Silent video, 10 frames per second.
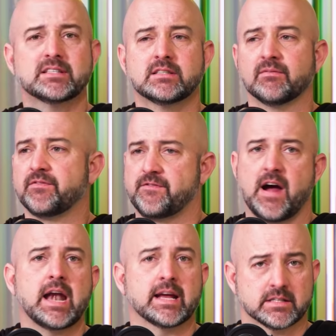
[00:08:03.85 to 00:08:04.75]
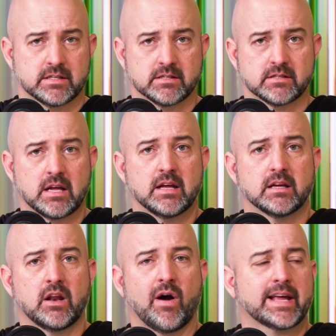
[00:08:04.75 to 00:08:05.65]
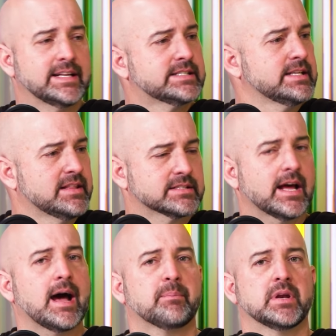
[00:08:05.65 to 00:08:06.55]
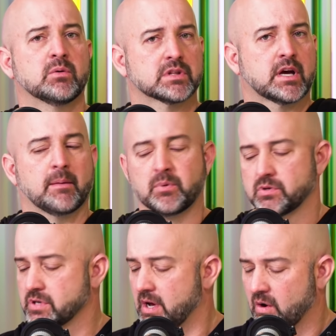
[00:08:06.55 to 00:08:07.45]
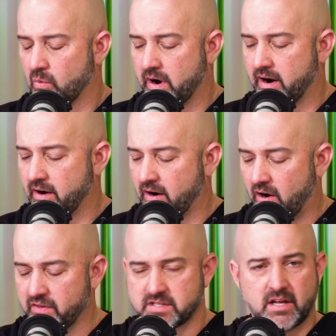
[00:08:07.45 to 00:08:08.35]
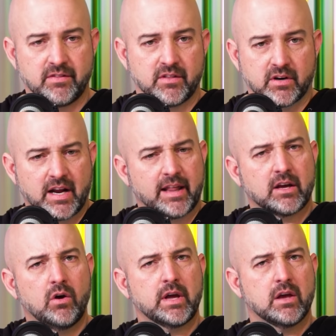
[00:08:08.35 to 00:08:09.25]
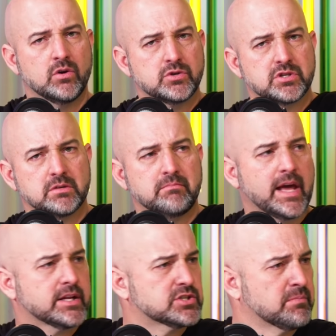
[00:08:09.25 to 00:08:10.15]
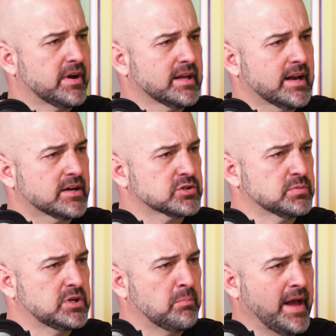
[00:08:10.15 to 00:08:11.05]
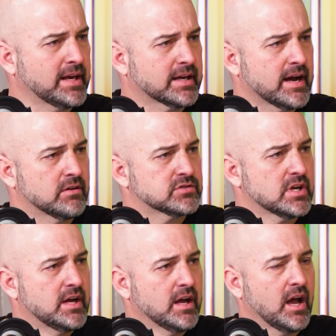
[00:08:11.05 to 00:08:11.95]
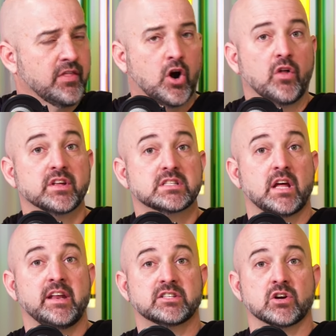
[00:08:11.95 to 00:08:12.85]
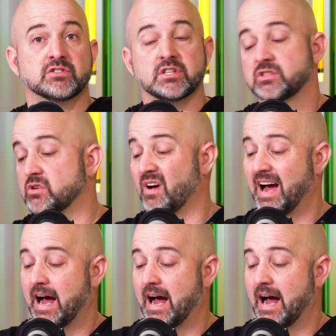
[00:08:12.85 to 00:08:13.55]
it's finances. You know, I can see this happening with couples where all of a sudden they're kind of like, okay, who should manage the money and how should we do bank accounts? Yeah. And then all of a sudden it turns into,